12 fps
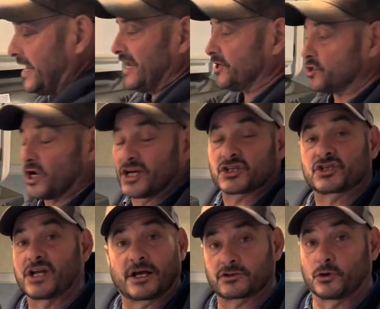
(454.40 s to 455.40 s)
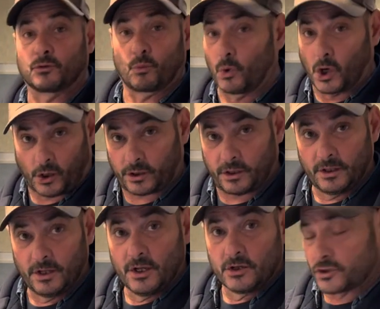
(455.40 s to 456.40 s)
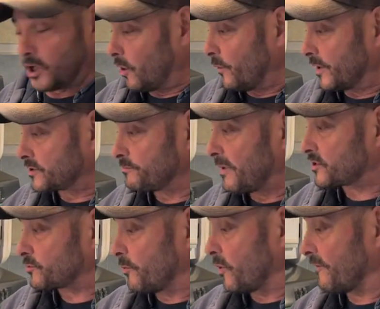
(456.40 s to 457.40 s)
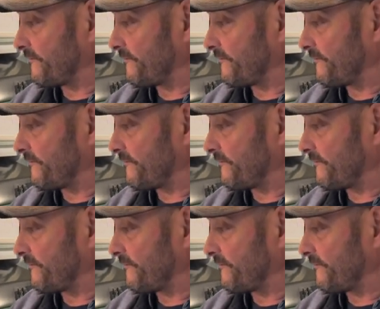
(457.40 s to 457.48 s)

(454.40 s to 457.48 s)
It just doesn't work. So it's much more